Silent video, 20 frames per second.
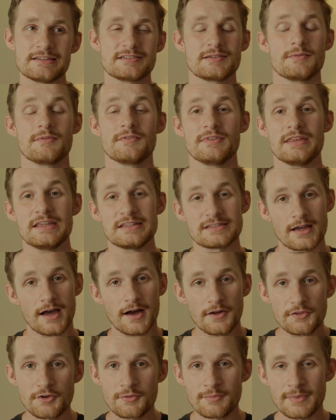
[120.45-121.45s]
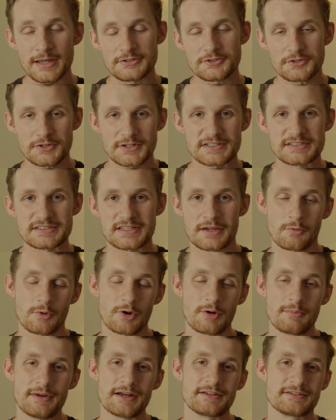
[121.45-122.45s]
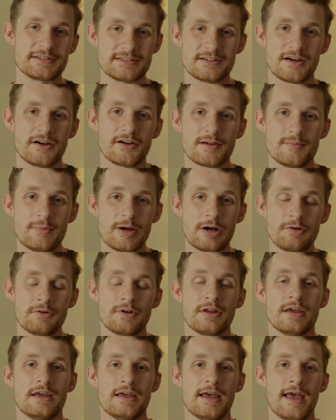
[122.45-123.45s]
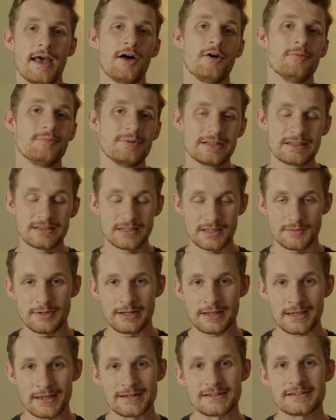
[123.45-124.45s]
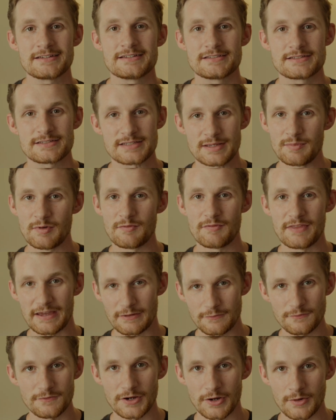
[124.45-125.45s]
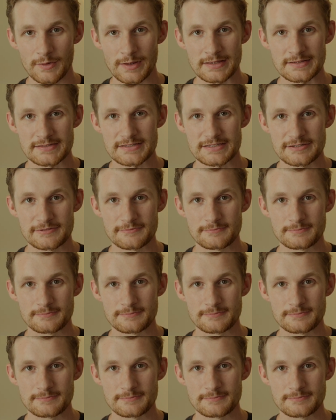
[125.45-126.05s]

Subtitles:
some of these other metrics that we're about to talk about help eliminate some of that variance.